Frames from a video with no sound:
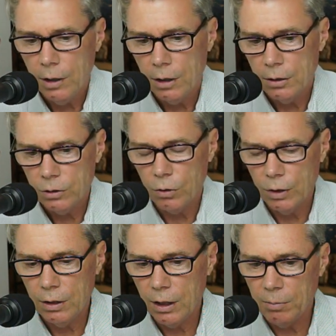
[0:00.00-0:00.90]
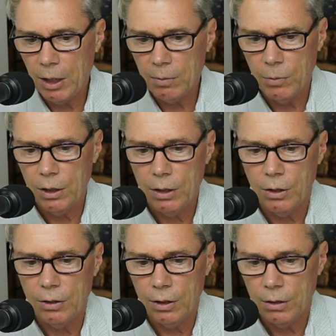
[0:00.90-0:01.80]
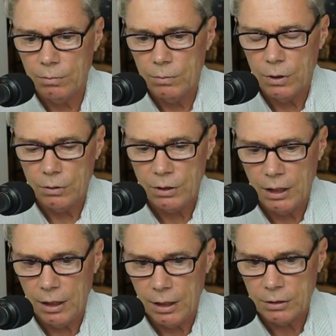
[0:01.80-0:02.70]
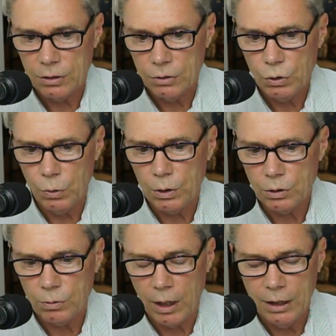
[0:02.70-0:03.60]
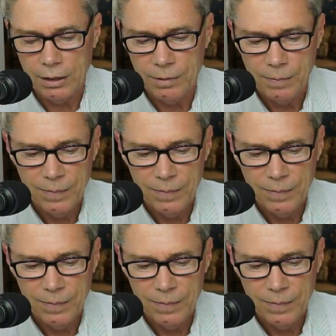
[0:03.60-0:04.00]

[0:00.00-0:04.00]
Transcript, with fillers: and so then they make money on their their 10x shorts right